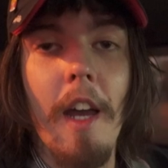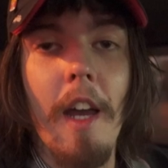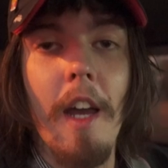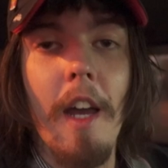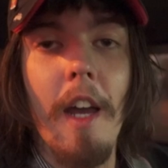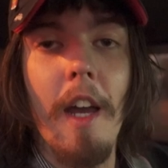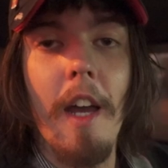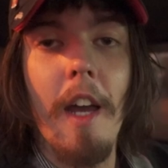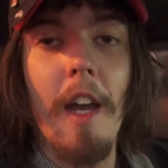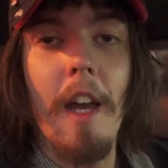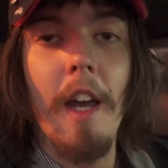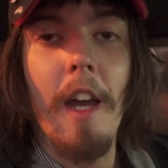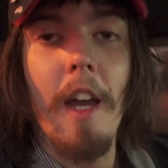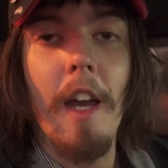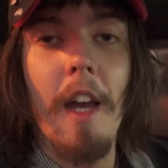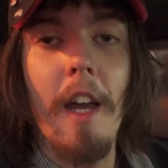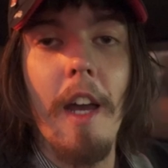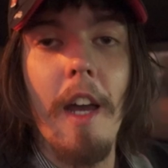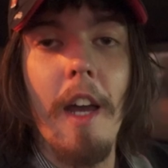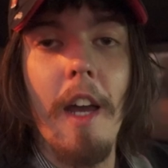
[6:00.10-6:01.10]

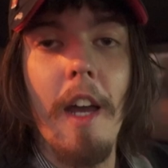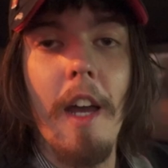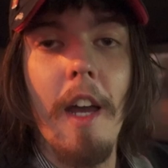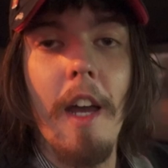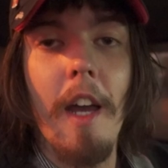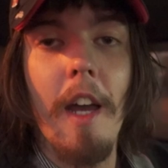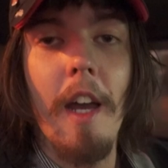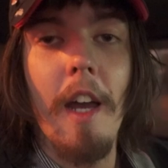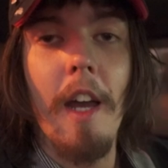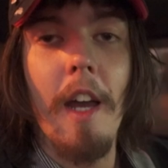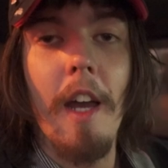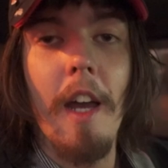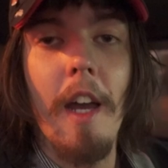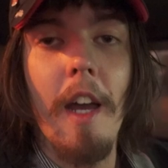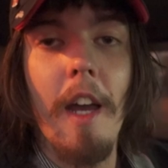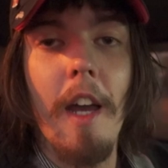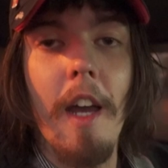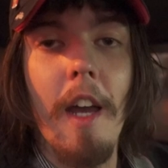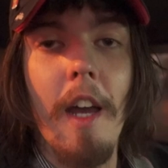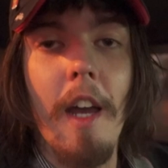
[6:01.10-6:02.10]

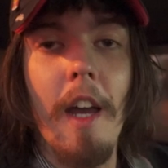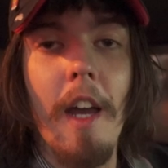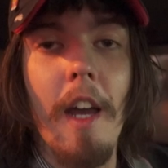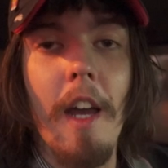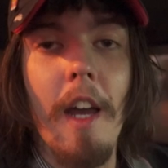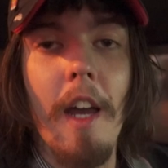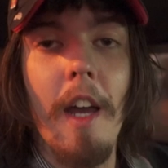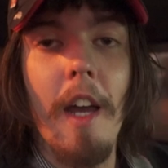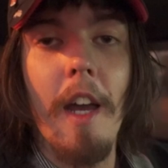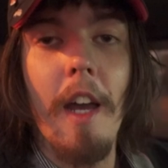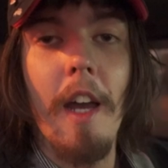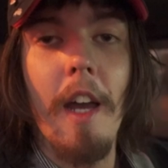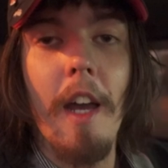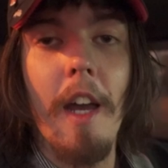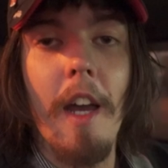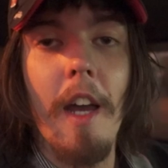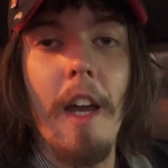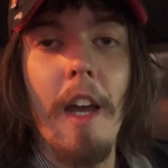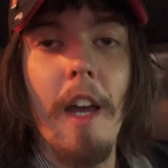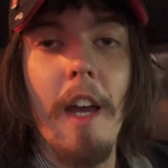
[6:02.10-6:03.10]

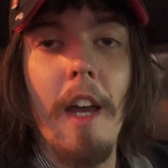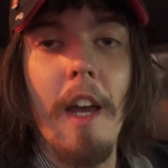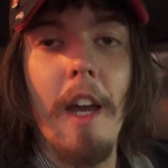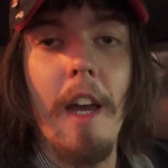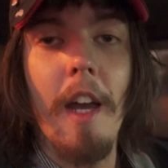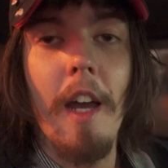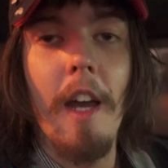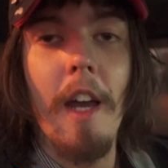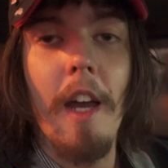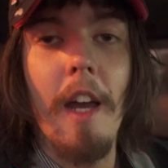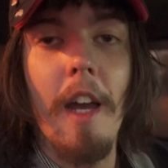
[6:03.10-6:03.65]
(silent)